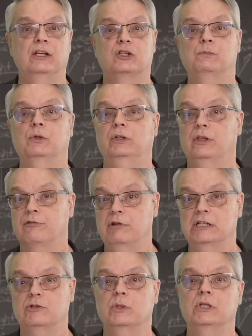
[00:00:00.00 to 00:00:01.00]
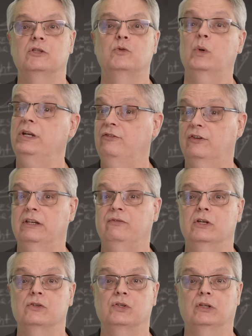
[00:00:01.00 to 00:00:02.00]
exploded three hundred twenty-five
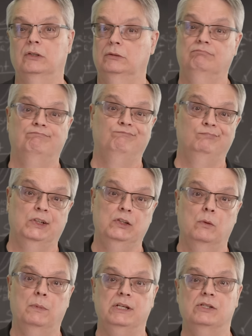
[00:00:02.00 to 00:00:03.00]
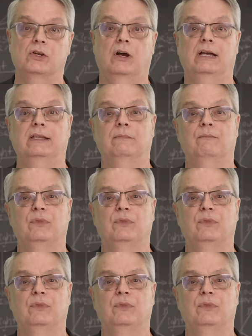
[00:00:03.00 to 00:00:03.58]
years ago and nobody saw it.